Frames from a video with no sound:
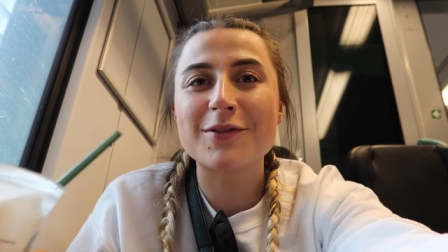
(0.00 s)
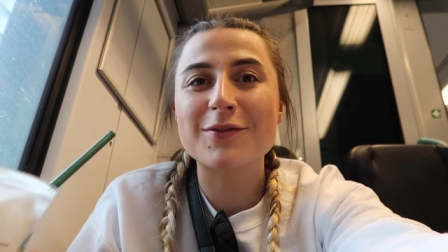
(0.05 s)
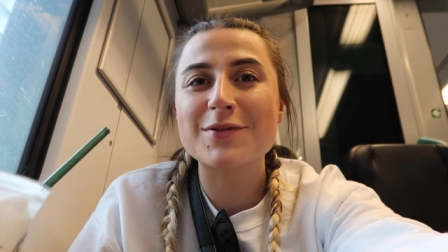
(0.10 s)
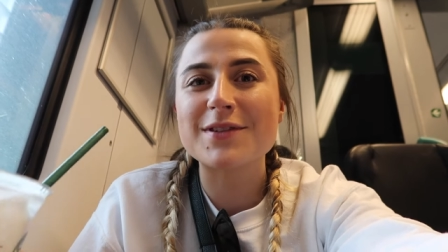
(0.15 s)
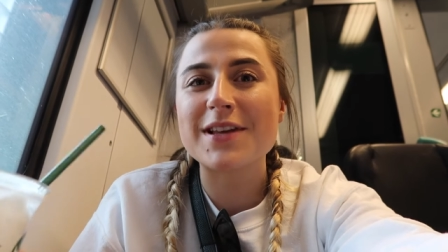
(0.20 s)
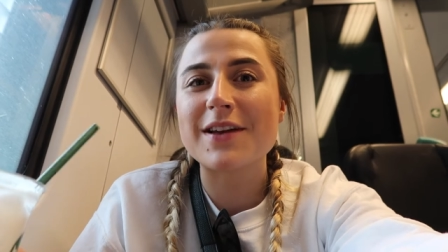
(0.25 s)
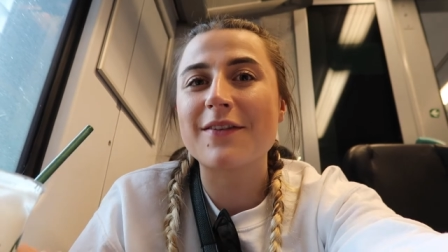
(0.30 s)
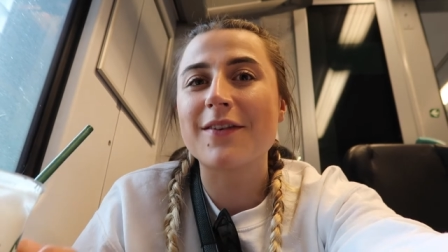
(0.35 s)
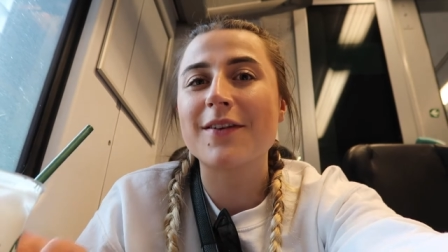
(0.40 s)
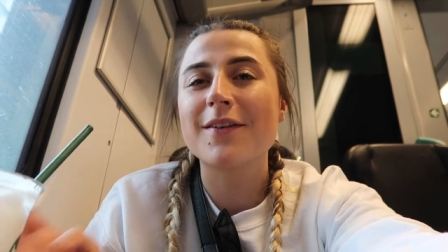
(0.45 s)
close
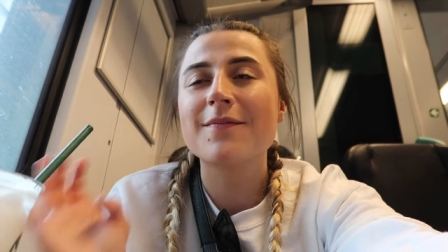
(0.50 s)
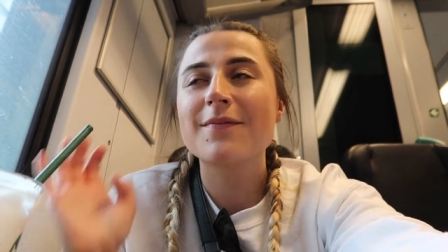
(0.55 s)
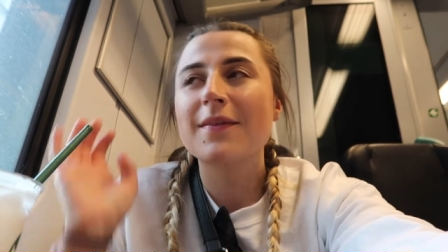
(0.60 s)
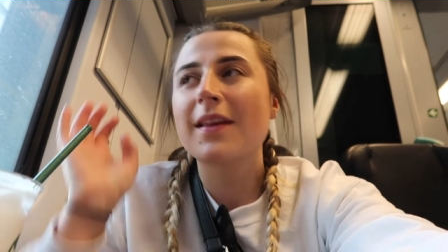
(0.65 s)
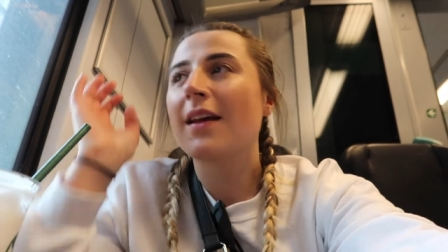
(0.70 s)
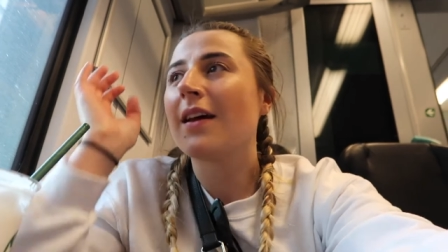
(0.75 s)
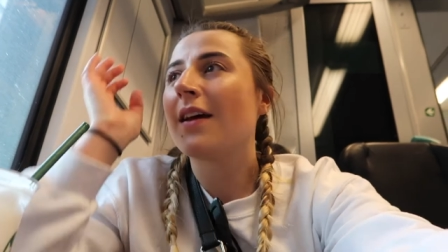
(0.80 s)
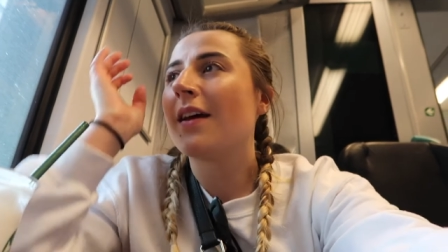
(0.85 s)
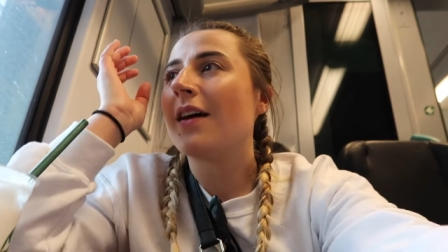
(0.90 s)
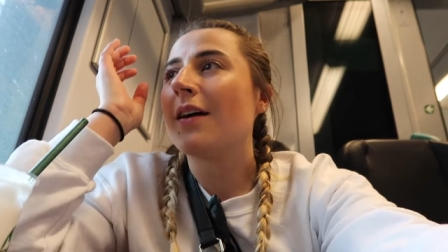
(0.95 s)
ever.
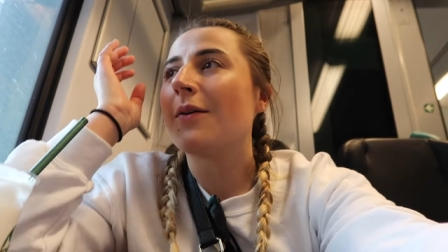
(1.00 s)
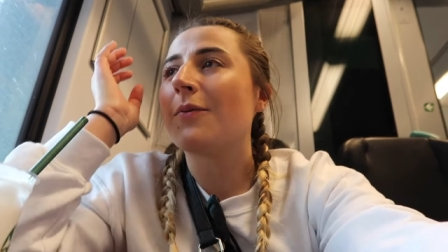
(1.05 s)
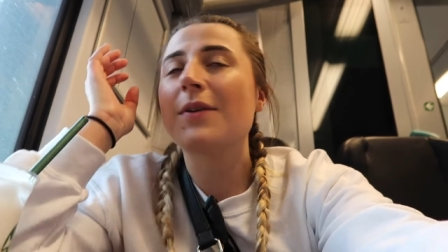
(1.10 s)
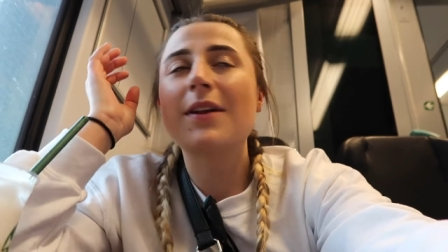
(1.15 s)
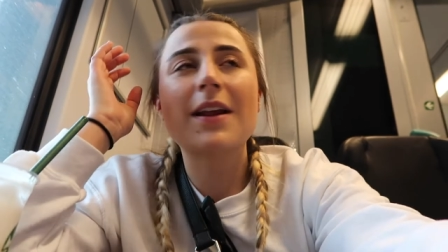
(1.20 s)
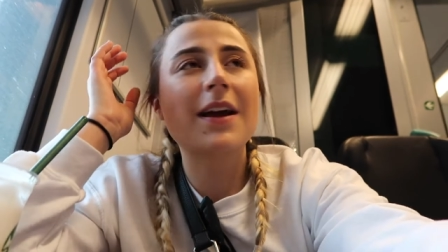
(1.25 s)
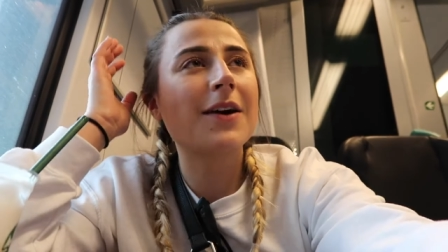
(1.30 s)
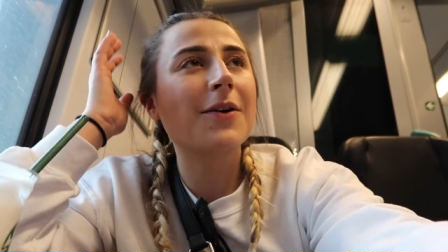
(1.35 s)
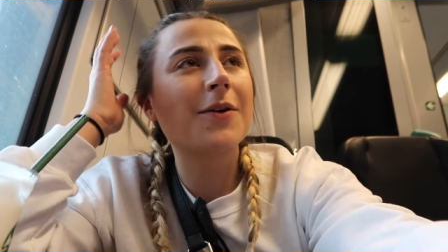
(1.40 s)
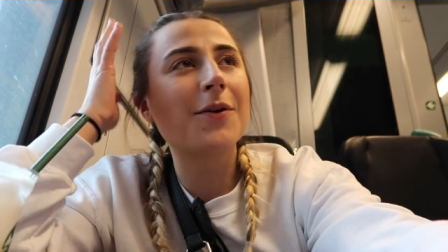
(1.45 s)
We're
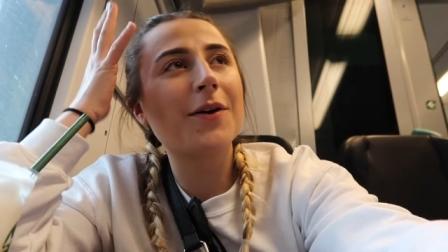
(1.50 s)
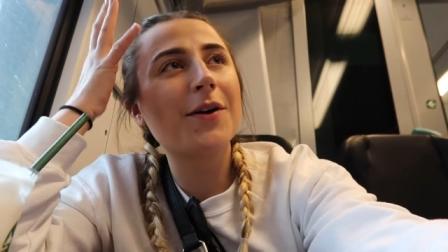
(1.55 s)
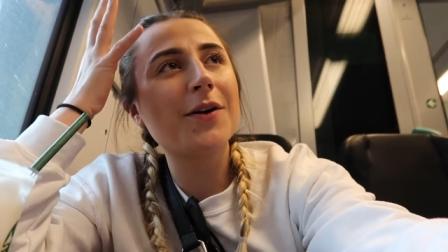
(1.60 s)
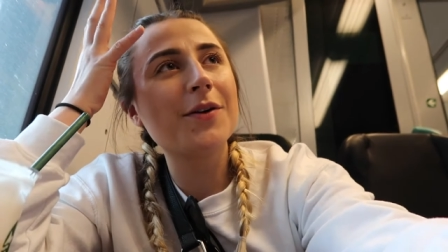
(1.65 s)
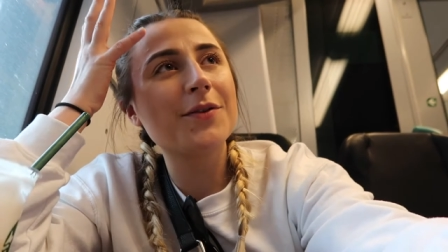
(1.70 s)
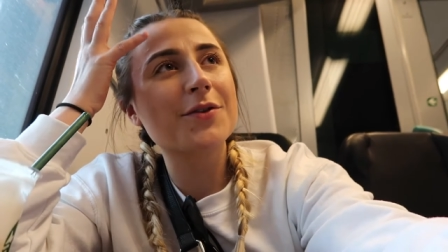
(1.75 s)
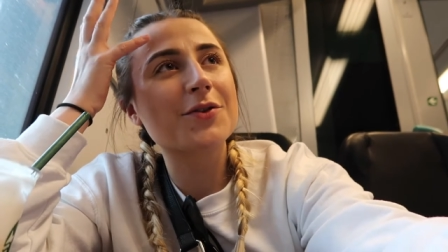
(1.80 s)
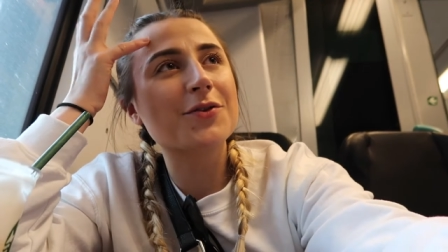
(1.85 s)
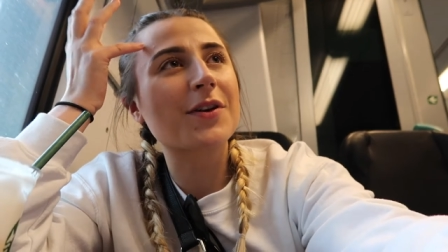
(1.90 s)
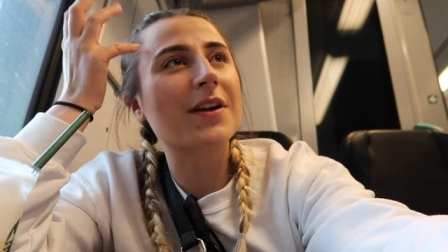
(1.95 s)
now
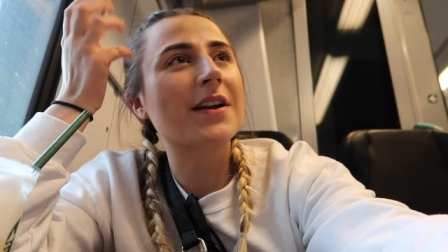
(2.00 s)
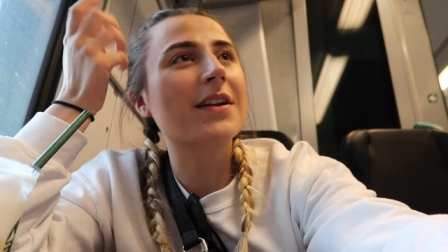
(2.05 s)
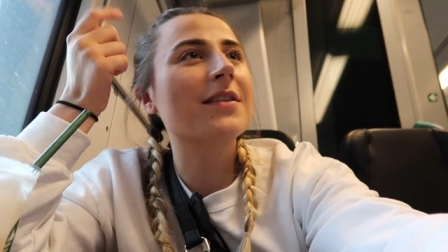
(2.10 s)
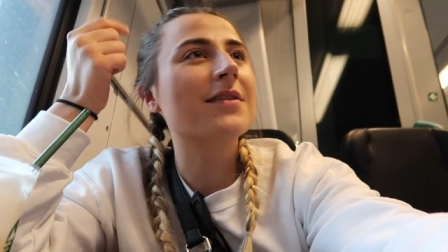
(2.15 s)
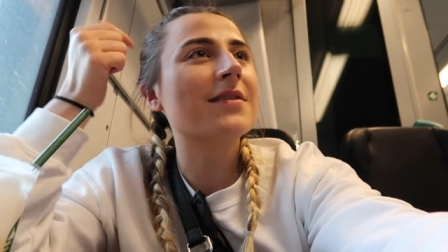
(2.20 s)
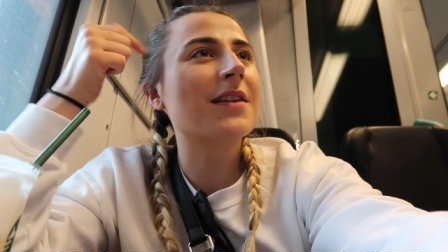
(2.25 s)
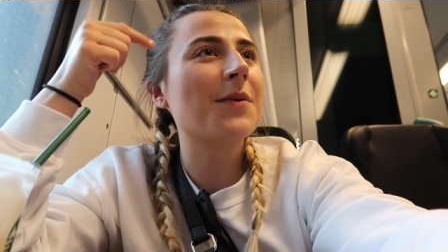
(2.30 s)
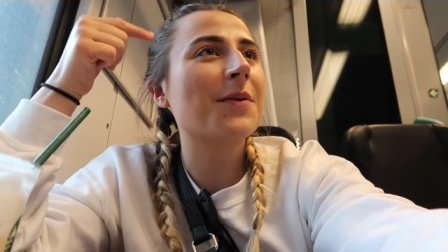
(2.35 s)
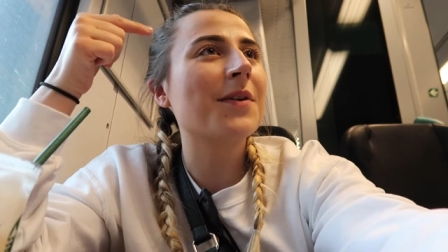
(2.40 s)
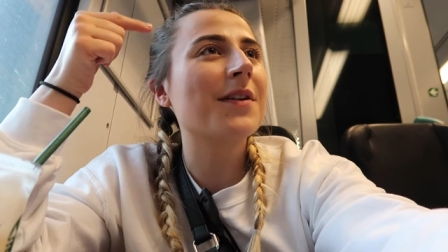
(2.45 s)
on the train.
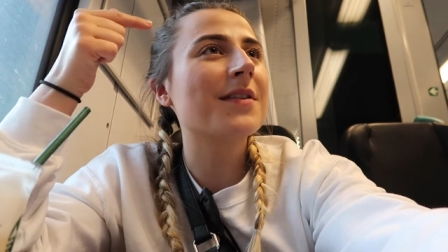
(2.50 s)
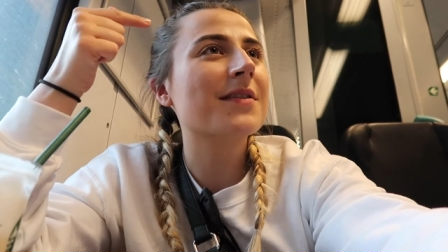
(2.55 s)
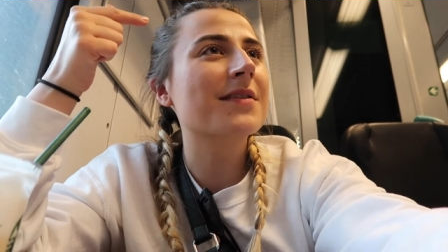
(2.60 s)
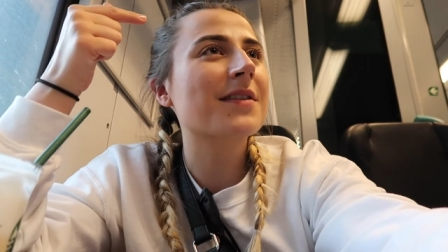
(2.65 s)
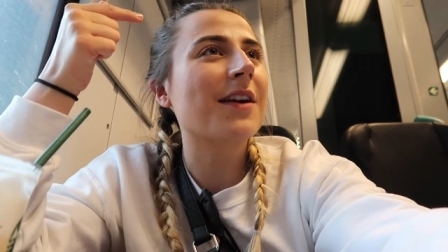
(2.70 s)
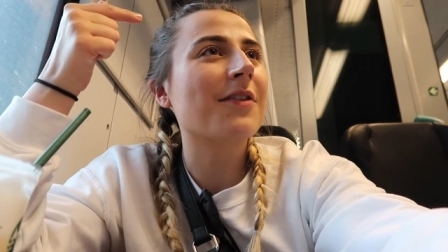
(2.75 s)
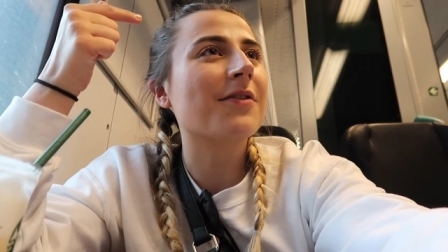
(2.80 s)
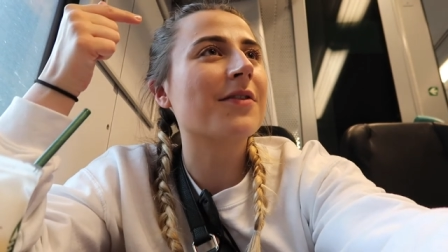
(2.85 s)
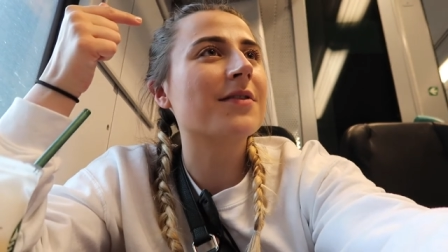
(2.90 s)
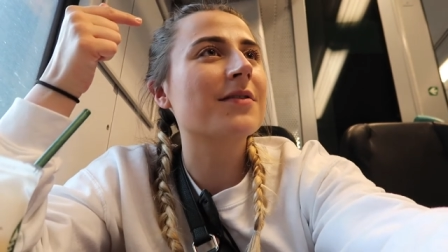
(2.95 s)
Is anyone in this
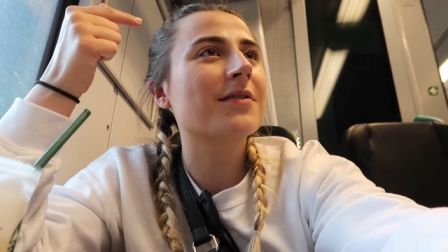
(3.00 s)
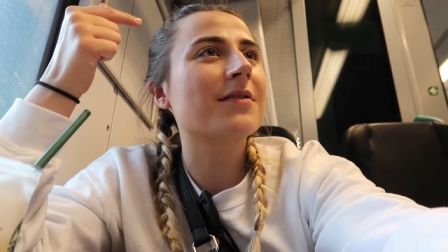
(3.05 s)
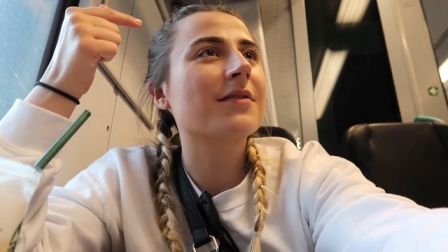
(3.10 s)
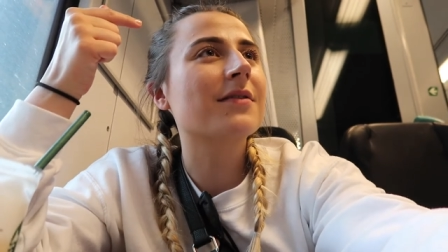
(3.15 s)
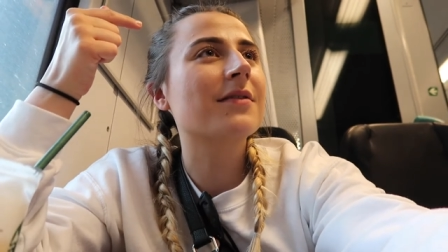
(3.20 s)
carriage?